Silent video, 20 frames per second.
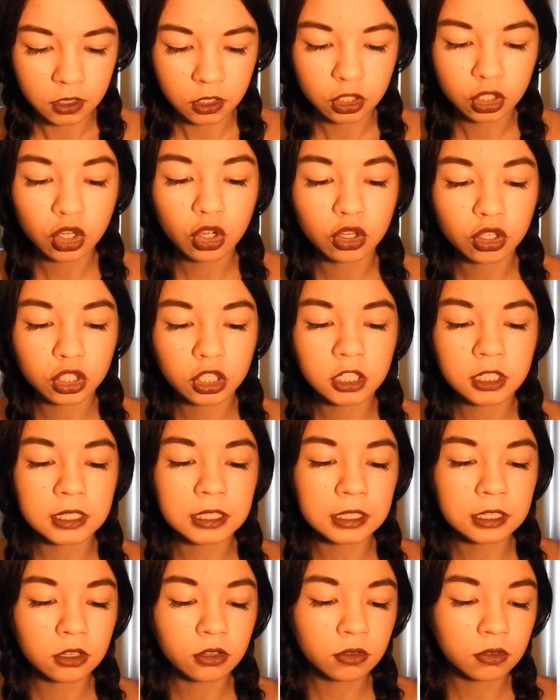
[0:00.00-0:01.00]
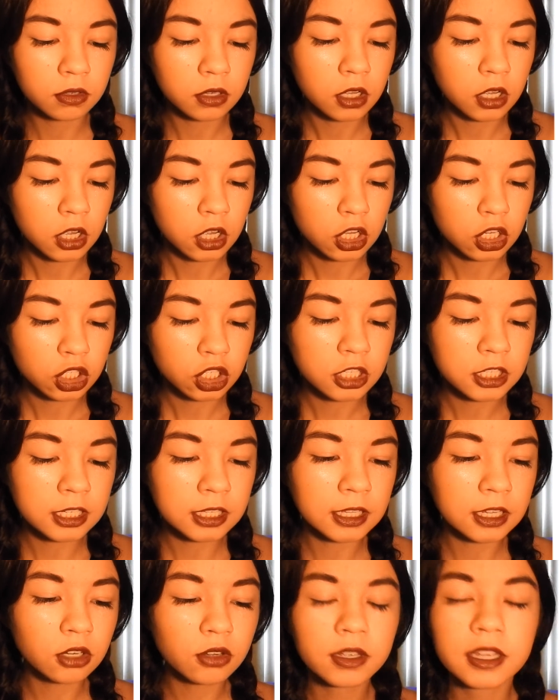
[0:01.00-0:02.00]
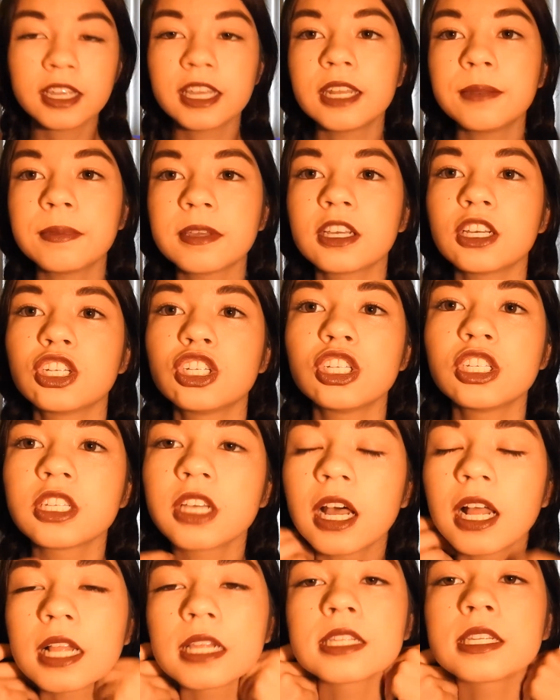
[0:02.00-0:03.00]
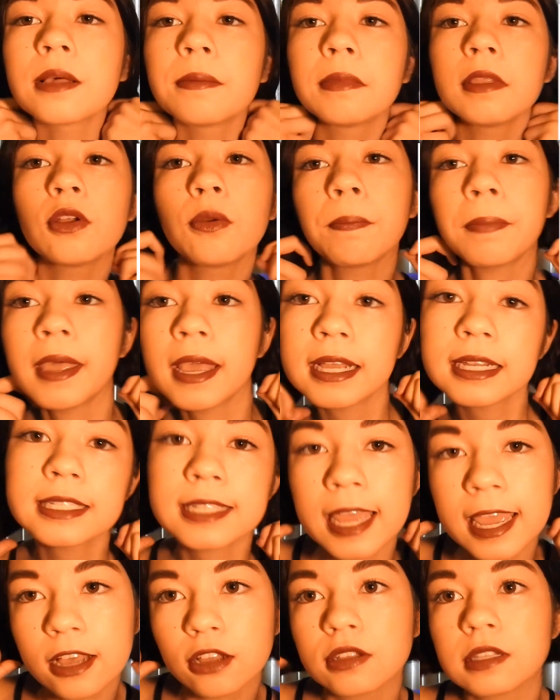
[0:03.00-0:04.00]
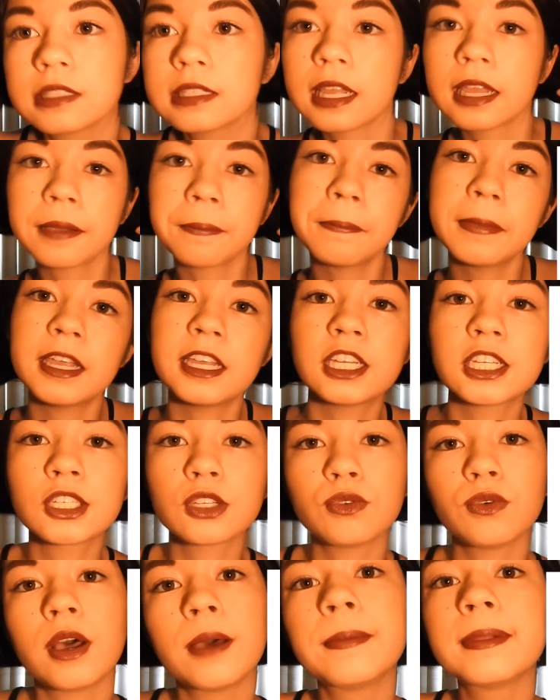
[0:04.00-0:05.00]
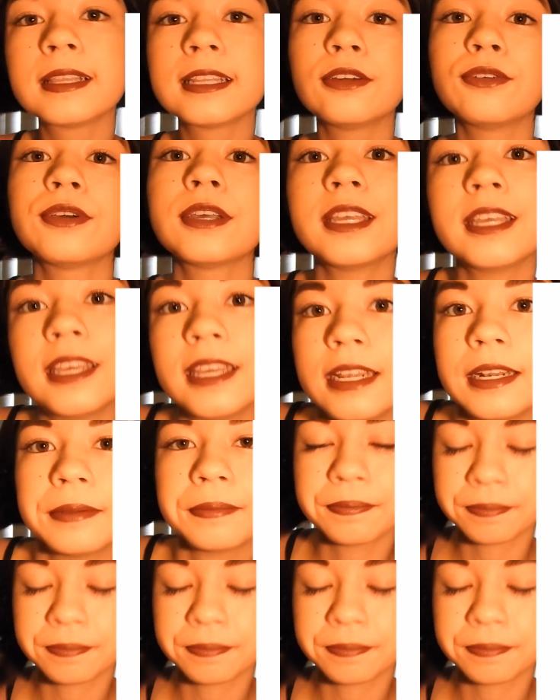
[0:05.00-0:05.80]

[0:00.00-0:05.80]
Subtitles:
So she's a little kid because she's got some little pigtails like me, so I'm a little kid.